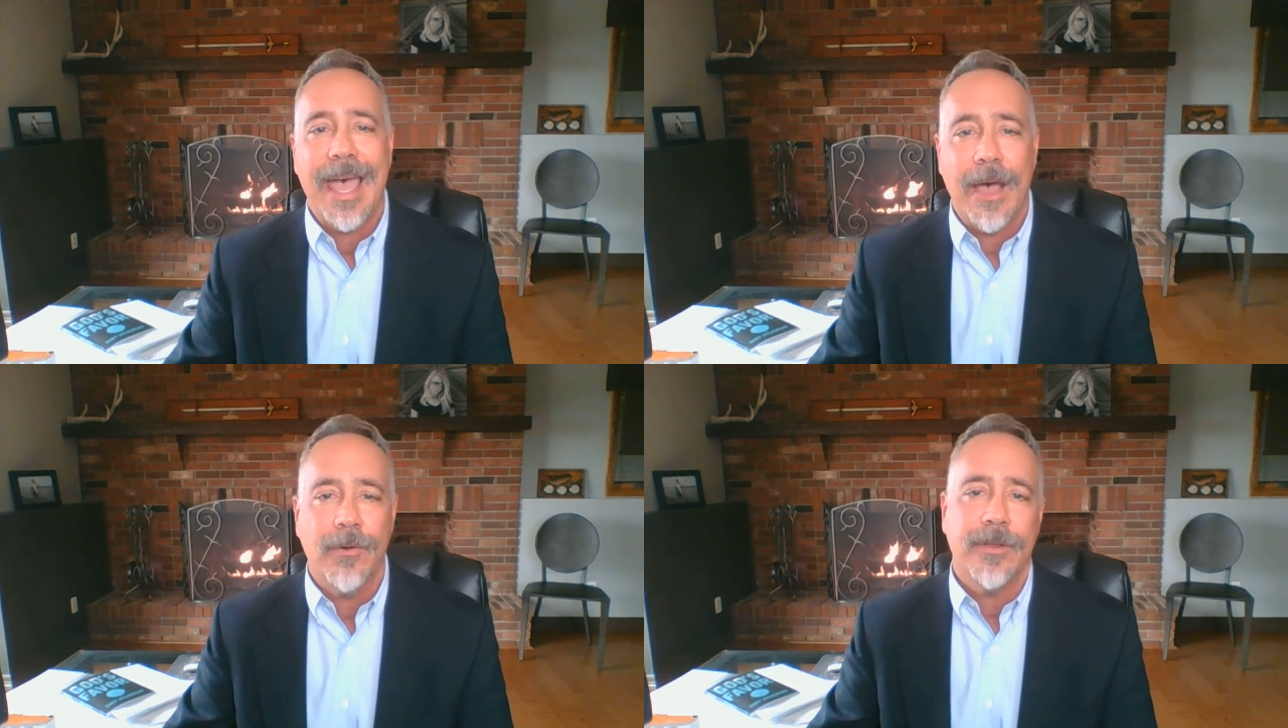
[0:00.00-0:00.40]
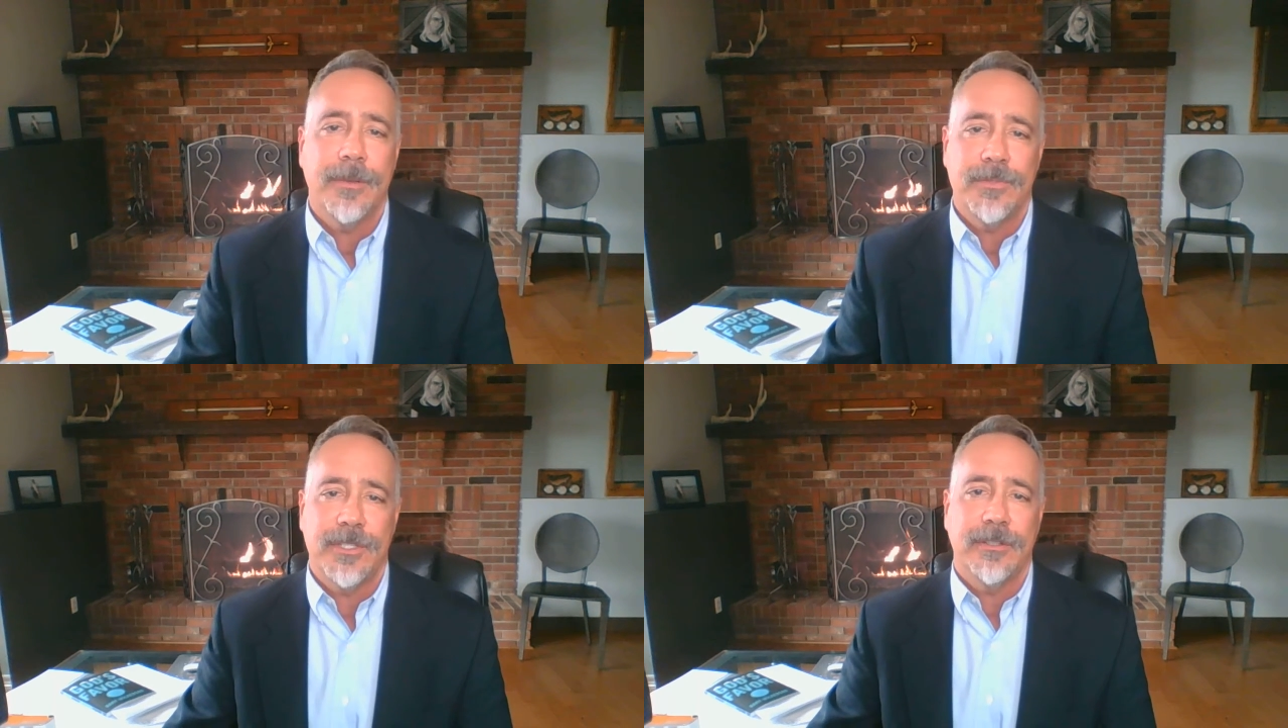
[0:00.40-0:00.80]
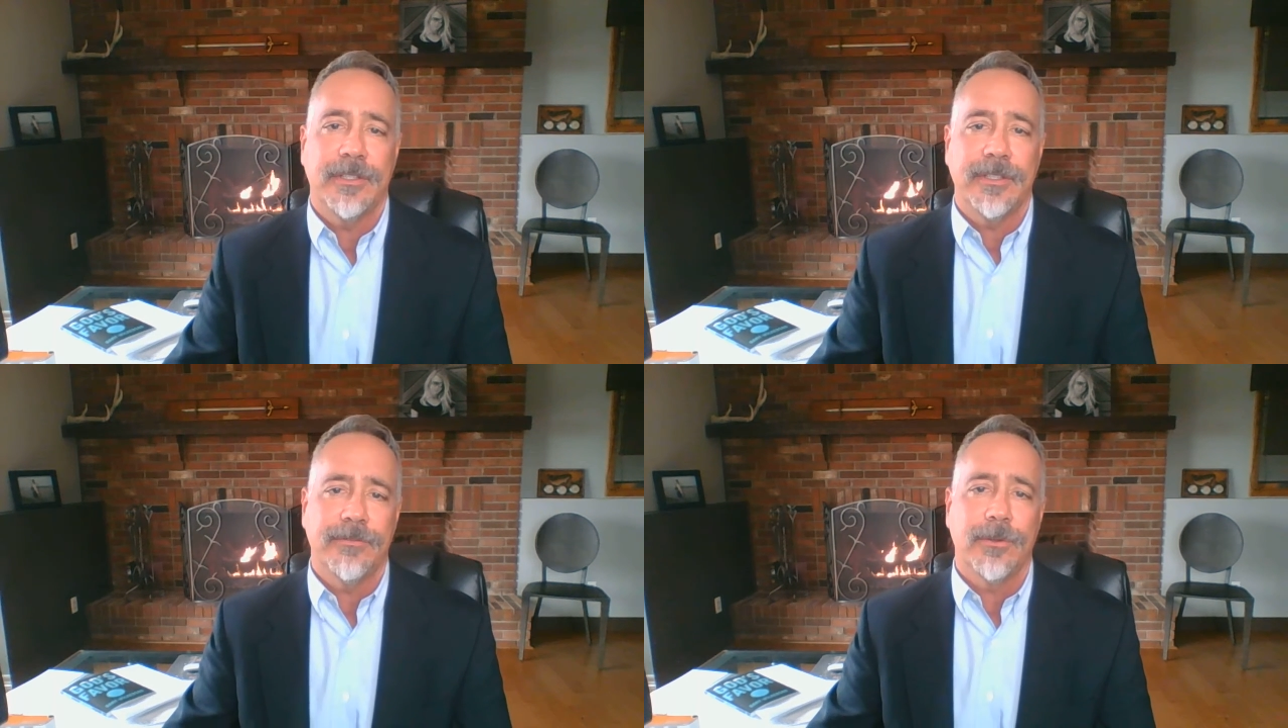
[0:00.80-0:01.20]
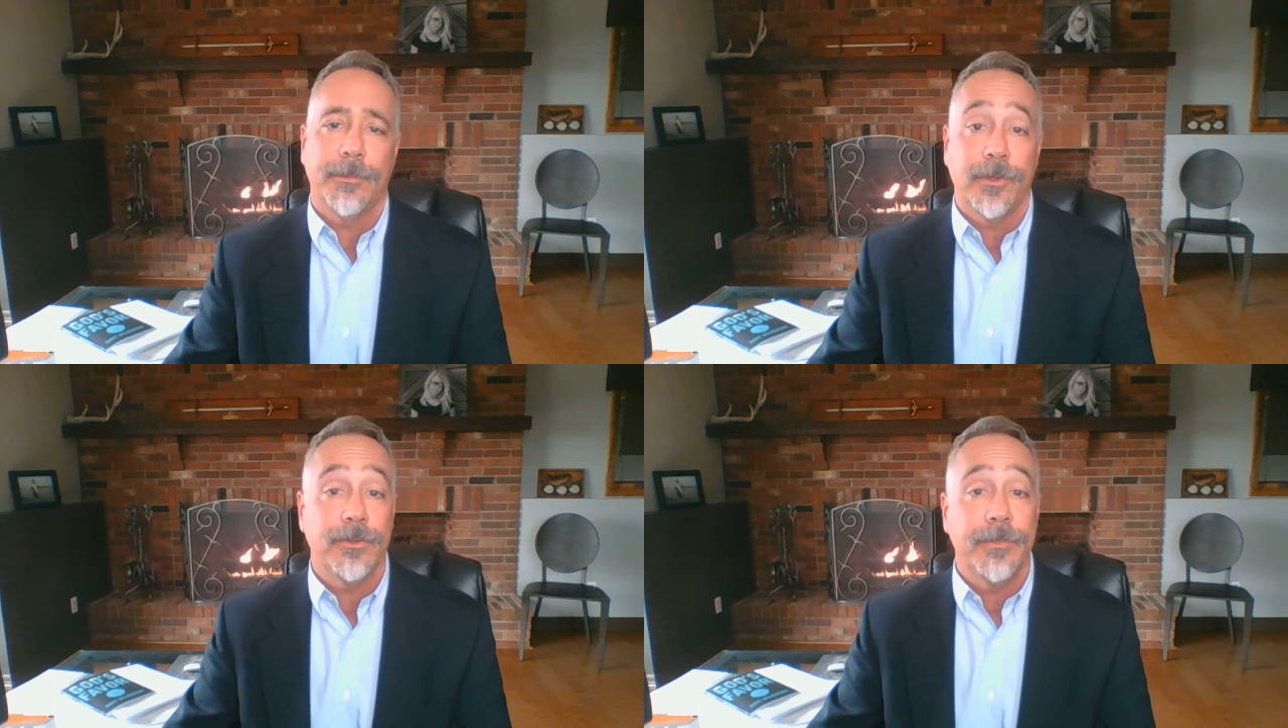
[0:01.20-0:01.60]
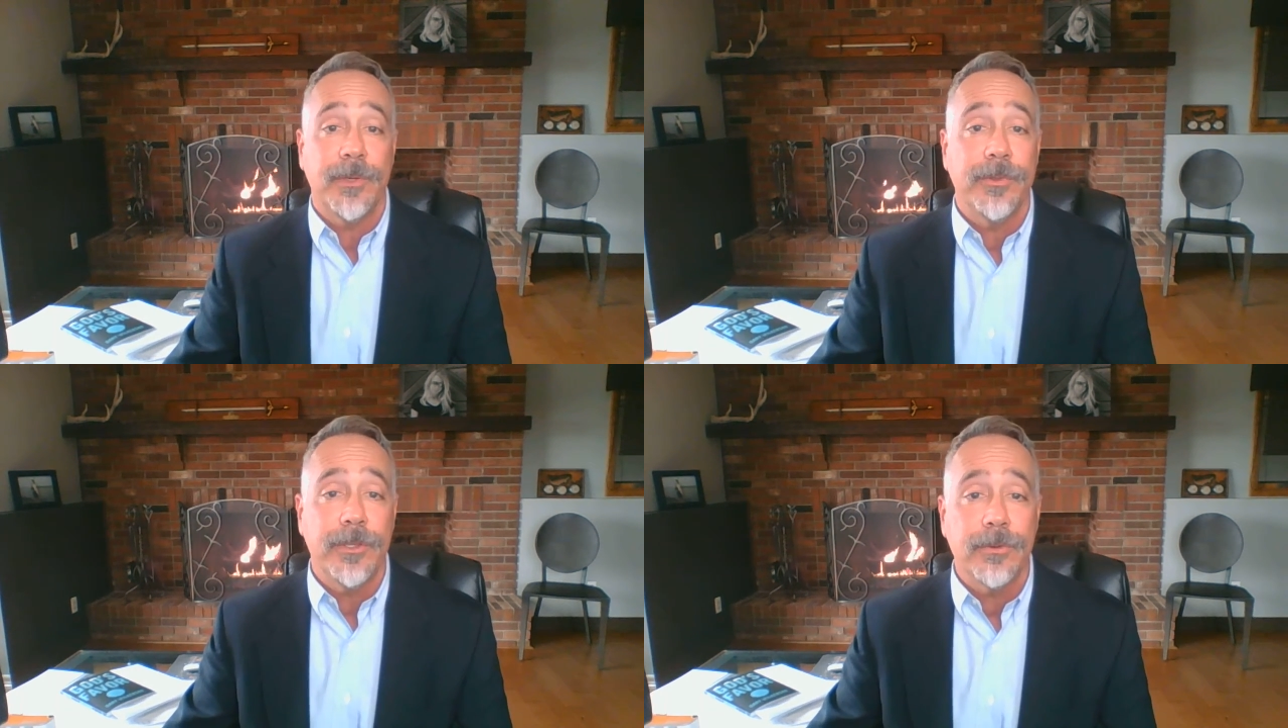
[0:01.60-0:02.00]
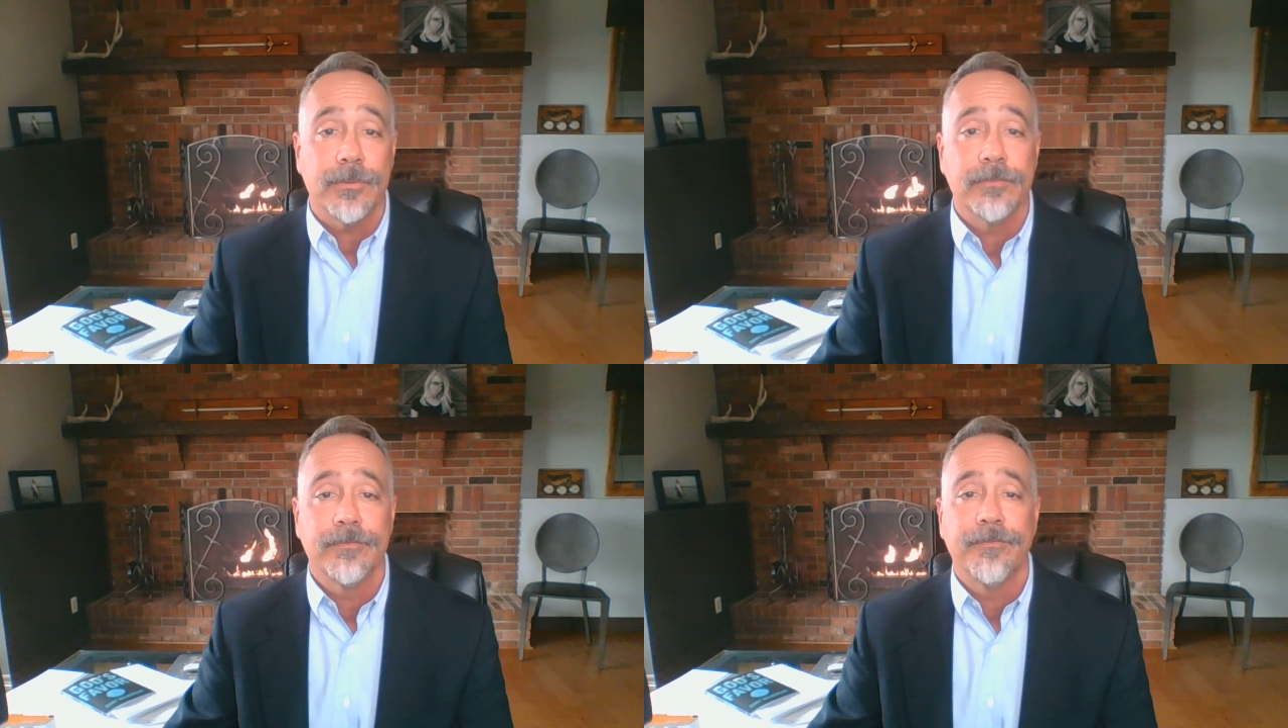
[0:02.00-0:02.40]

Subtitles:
outcomes, and deliverables will be with you.